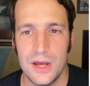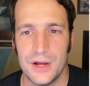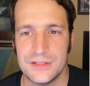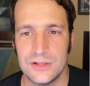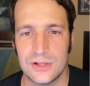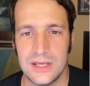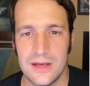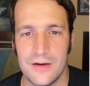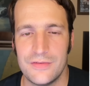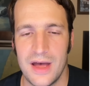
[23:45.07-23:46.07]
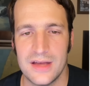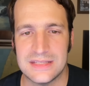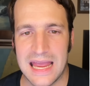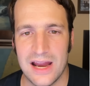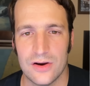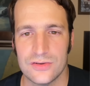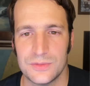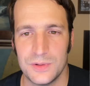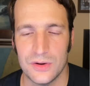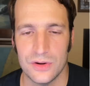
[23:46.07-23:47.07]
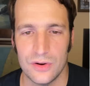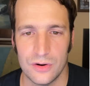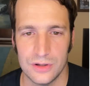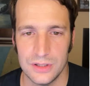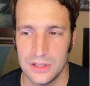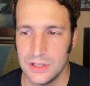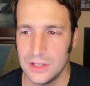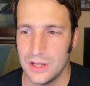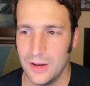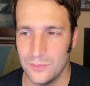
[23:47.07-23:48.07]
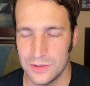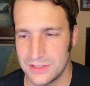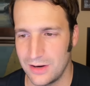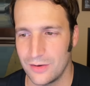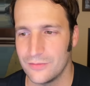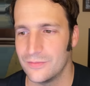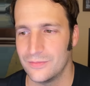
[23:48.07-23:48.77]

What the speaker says: until Kiev has air superiority, which they are